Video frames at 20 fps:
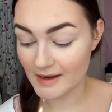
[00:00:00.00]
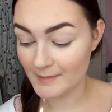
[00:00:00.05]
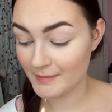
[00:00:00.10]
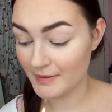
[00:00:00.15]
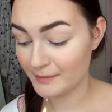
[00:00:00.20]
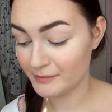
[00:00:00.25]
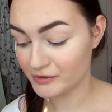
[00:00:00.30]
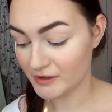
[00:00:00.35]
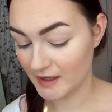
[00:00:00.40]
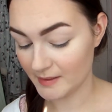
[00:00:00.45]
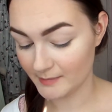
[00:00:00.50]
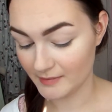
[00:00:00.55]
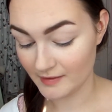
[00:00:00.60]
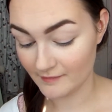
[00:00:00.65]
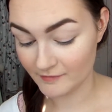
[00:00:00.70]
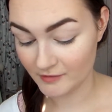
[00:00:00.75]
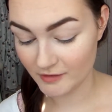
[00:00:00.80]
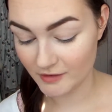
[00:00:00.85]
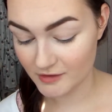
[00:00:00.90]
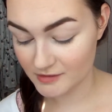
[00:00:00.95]
and my primer.
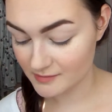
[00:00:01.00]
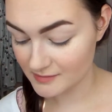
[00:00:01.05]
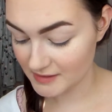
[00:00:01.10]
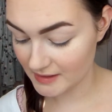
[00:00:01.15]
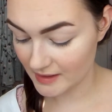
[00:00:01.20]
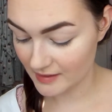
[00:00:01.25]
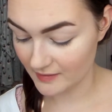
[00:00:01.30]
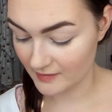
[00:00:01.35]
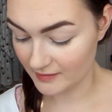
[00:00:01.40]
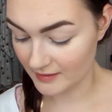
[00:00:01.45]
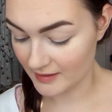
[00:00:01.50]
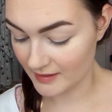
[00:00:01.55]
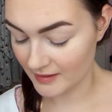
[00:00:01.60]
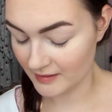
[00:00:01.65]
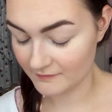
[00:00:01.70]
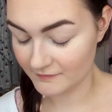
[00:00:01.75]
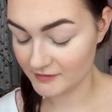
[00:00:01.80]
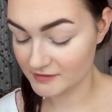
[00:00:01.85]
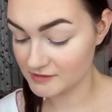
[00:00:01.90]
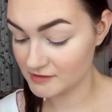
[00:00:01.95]
I've not used them together yet
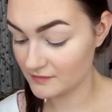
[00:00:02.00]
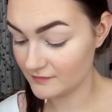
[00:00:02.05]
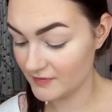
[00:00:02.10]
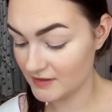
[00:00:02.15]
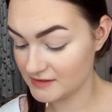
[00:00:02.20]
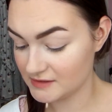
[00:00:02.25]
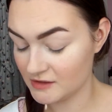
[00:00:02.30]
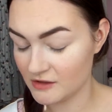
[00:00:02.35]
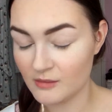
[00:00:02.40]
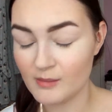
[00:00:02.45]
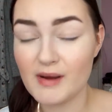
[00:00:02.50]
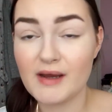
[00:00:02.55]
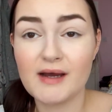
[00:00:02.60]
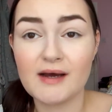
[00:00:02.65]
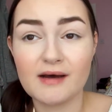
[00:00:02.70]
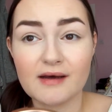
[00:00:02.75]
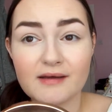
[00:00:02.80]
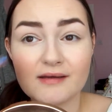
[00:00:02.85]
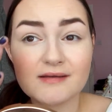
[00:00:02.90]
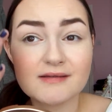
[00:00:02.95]
and for some reason on my
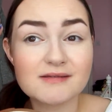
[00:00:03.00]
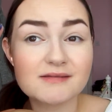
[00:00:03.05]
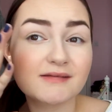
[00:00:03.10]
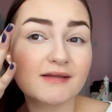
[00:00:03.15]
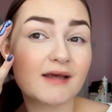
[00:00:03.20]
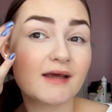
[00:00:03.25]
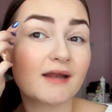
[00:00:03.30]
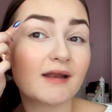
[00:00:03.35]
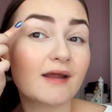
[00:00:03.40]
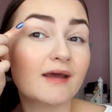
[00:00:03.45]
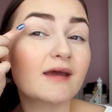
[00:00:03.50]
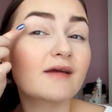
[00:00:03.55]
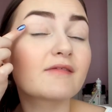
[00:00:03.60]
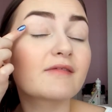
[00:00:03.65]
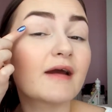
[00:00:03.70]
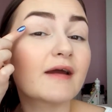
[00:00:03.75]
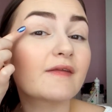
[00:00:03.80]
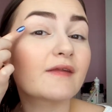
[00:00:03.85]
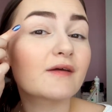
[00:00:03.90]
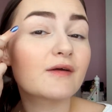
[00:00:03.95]
eyes they're like
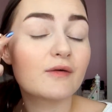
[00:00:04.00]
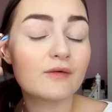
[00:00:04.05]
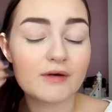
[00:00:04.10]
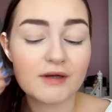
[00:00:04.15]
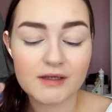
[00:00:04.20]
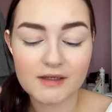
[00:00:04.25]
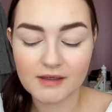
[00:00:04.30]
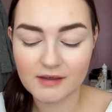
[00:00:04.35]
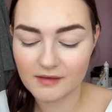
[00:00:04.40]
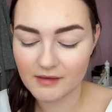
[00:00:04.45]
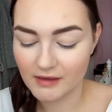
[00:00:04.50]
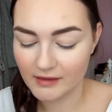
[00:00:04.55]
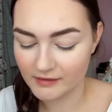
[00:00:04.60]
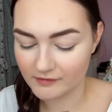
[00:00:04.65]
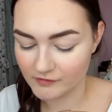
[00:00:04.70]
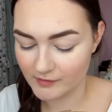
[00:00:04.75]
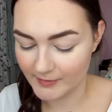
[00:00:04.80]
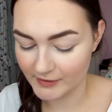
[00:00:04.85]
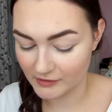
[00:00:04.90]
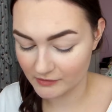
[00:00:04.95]
right at the corner here they're like
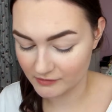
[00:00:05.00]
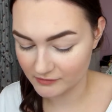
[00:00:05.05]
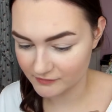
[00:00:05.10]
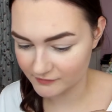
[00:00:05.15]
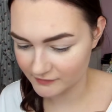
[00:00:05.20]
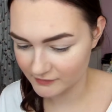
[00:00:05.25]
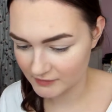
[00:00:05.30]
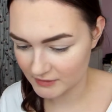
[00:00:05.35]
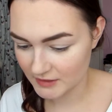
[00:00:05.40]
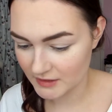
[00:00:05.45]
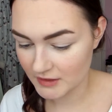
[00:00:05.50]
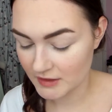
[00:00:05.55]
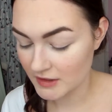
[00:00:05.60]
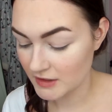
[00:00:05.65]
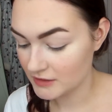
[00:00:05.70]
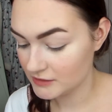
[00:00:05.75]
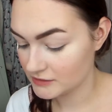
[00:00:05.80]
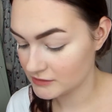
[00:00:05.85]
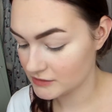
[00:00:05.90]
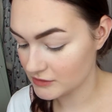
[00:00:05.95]
rubbing off
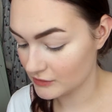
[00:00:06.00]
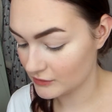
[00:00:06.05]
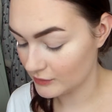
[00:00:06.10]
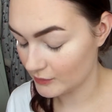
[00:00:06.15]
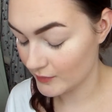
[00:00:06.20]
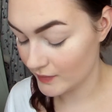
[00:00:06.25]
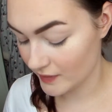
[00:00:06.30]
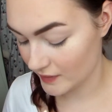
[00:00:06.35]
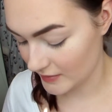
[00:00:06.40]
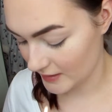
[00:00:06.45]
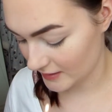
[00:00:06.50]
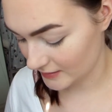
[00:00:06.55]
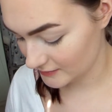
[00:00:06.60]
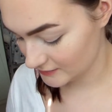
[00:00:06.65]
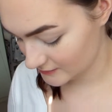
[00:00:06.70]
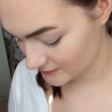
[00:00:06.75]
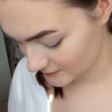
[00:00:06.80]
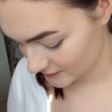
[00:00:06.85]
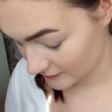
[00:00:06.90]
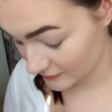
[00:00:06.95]
so
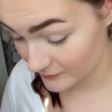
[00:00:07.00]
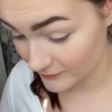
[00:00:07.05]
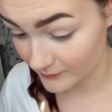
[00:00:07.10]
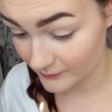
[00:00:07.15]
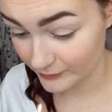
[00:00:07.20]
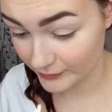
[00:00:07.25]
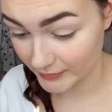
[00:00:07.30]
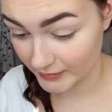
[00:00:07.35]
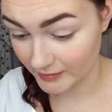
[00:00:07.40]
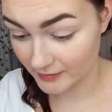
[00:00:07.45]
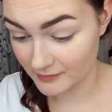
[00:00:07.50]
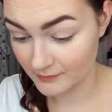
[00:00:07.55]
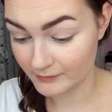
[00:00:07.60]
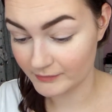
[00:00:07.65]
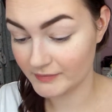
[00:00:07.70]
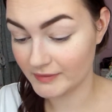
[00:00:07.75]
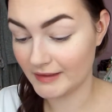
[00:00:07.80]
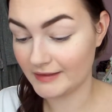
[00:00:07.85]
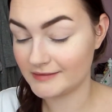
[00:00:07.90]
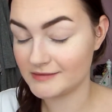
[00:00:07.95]
that's brilliant.
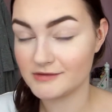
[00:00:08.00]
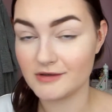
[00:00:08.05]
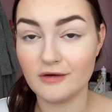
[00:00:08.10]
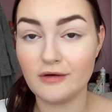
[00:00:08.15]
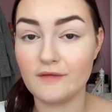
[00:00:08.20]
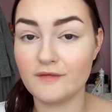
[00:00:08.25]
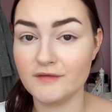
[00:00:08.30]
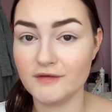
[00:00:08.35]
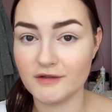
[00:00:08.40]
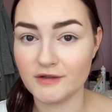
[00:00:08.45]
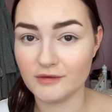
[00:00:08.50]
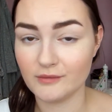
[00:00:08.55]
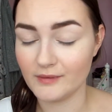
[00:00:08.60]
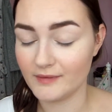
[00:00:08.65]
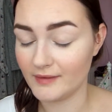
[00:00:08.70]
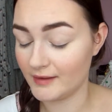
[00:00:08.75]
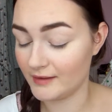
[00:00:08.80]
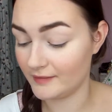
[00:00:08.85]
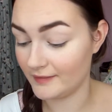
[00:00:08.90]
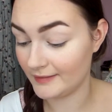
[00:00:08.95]
That's got nothing to do with
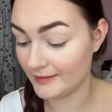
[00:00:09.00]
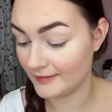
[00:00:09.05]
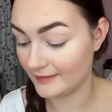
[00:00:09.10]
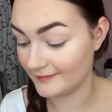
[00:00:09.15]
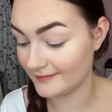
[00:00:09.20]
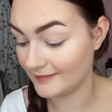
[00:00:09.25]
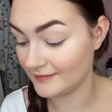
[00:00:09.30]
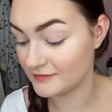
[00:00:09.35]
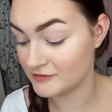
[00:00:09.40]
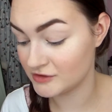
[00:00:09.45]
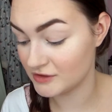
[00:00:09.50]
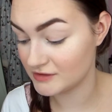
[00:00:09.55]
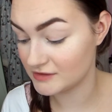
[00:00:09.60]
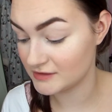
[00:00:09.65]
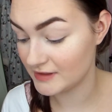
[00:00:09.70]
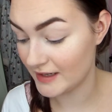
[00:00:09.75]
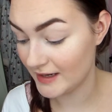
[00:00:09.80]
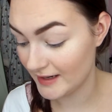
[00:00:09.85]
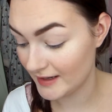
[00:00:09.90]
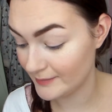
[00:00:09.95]
anything else. It's just
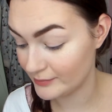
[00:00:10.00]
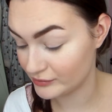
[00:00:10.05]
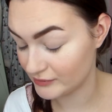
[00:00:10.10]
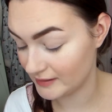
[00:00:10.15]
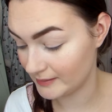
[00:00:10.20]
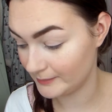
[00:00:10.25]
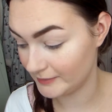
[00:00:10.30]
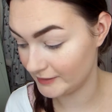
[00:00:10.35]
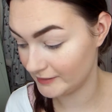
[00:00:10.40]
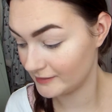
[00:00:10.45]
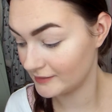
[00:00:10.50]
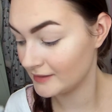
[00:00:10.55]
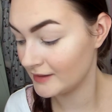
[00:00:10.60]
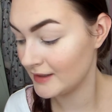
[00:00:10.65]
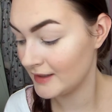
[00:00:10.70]
eye primer